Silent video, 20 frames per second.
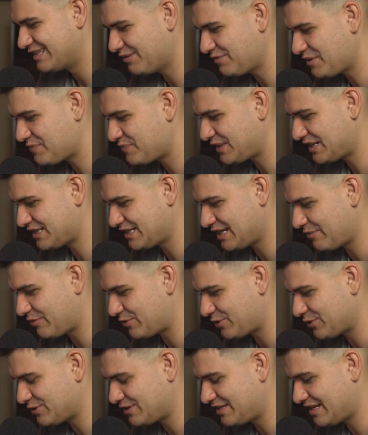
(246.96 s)
Let me put a
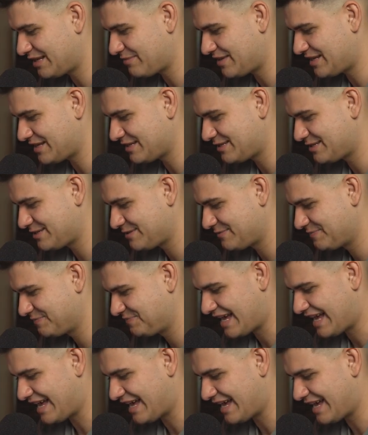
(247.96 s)
timer on to 10 minutes.
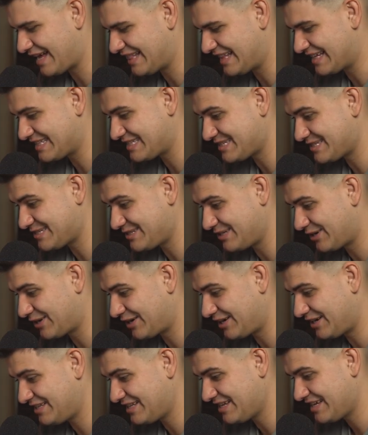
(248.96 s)
Let's
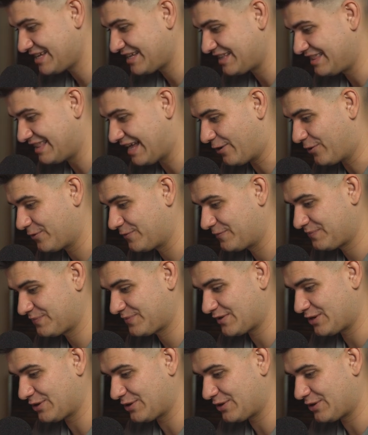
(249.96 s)
start now.